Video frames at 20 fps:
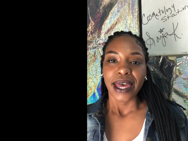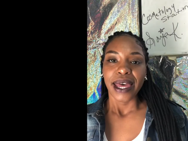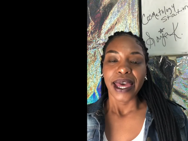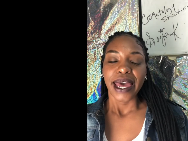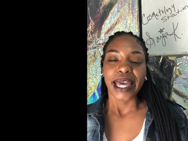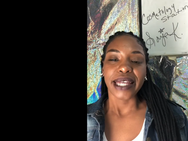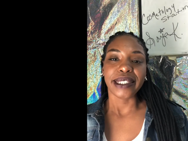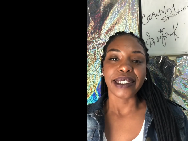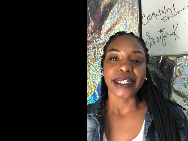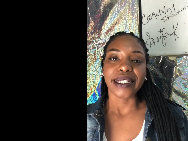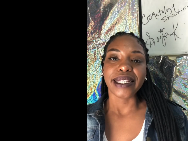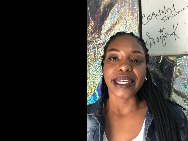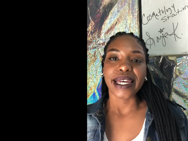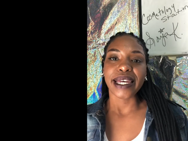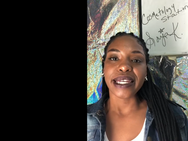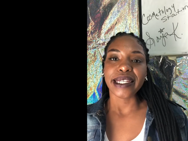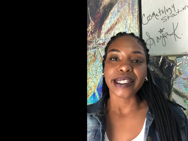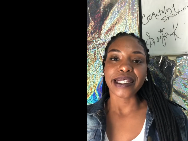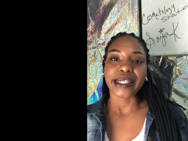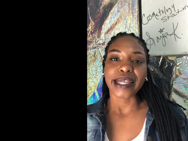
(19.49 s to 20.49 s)
And
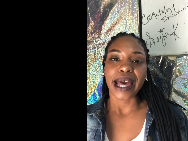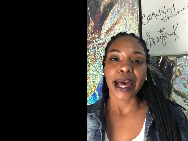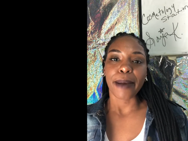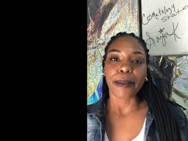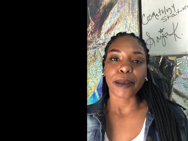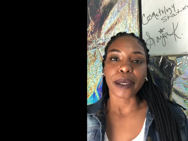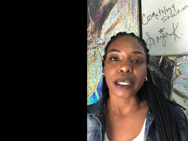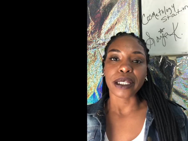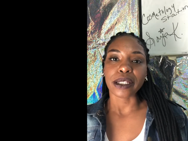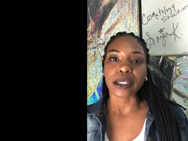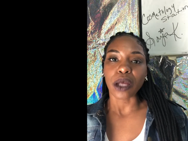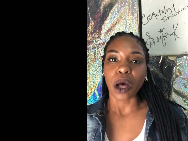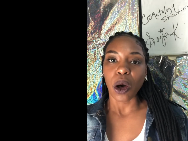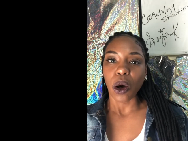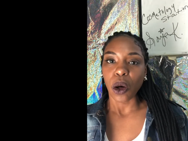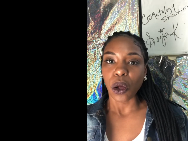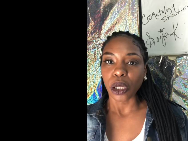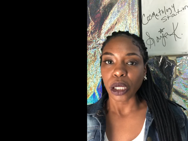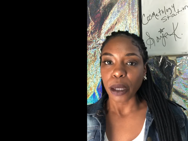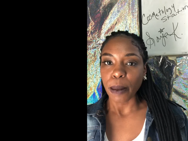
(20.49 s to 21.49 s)
today's topic is
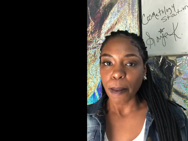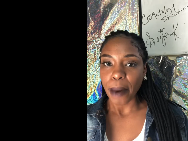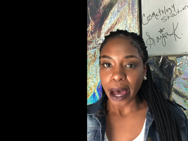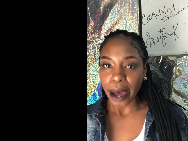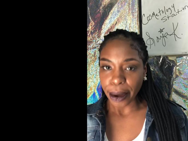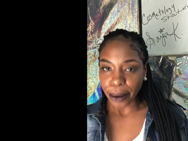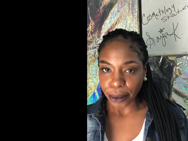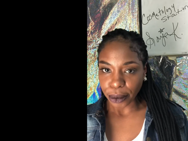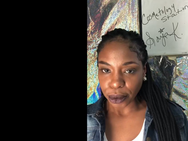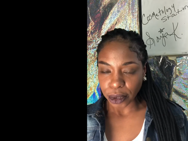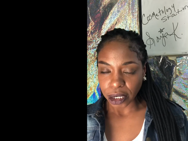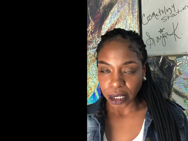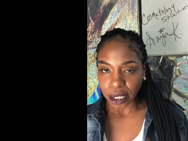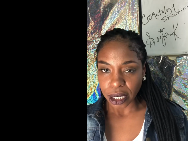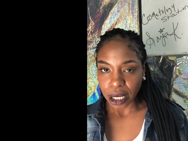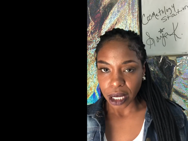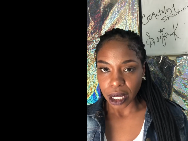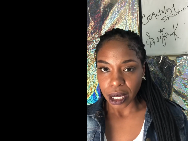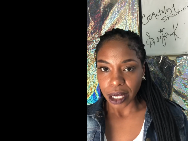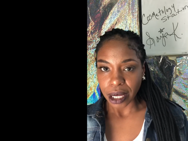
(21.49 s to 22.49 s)
all about
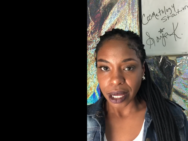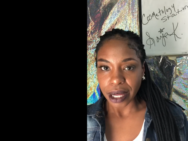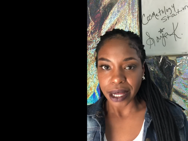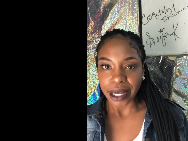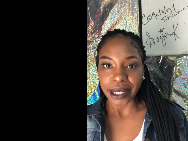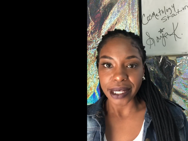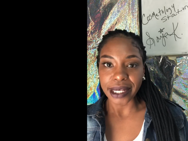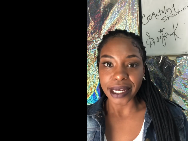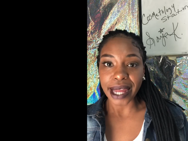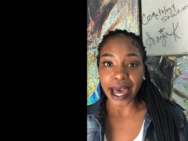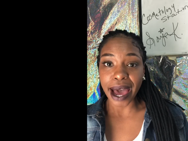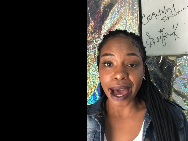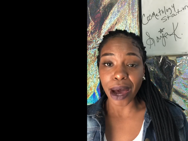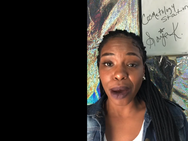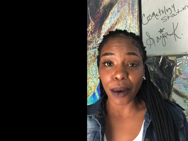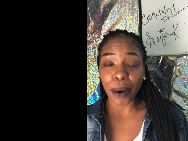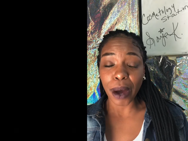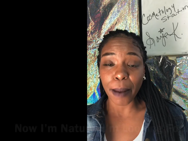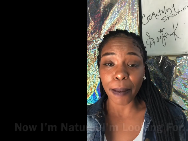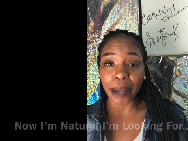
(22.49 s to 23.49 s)

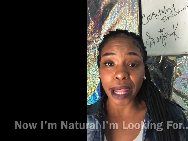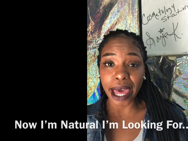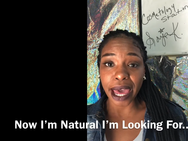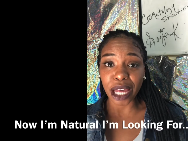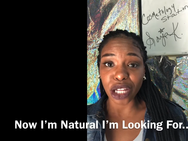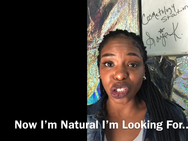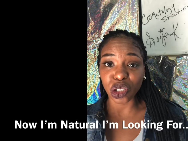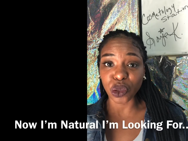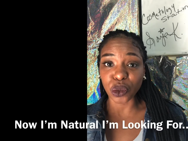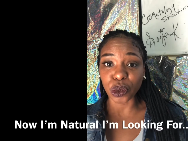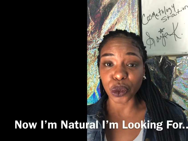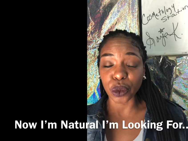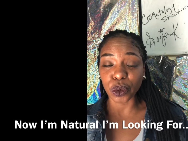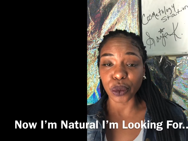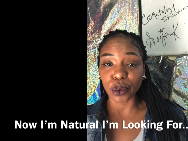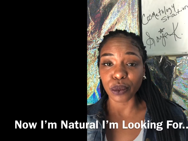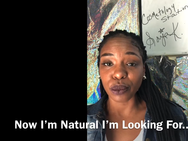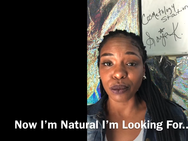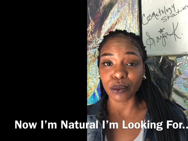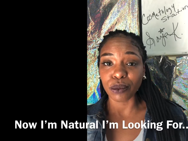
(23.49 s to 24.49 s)
now I'm
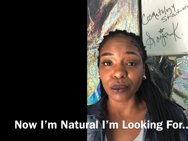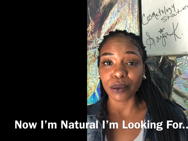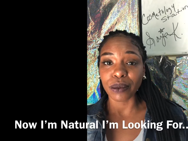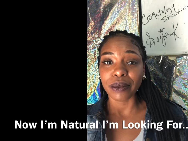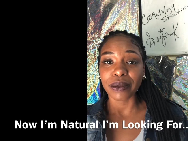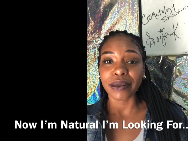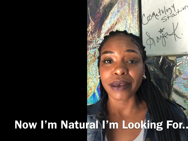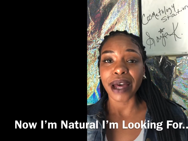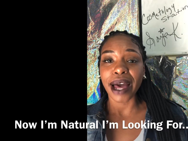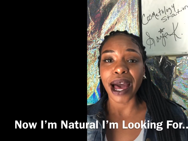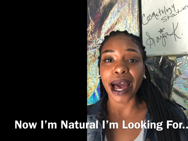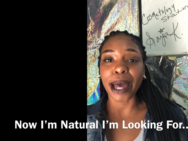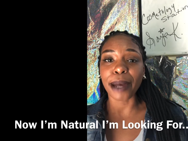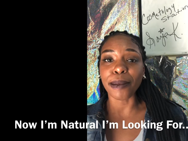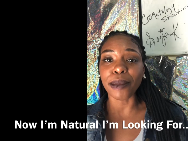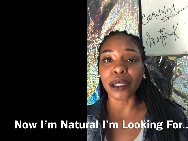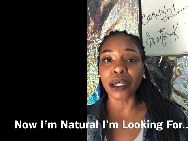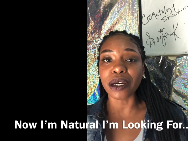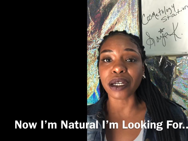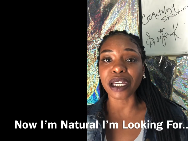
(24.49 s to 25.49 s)
natural.
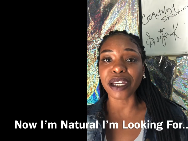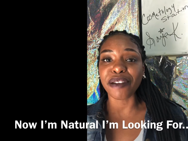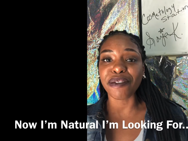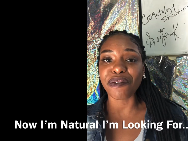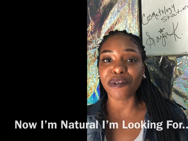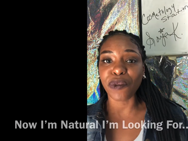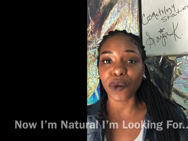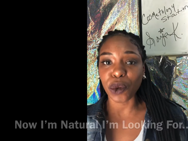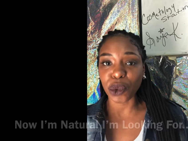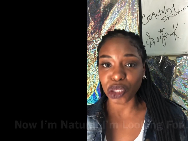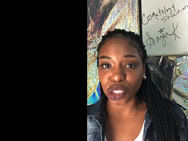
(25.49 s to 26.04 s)
I'm looking for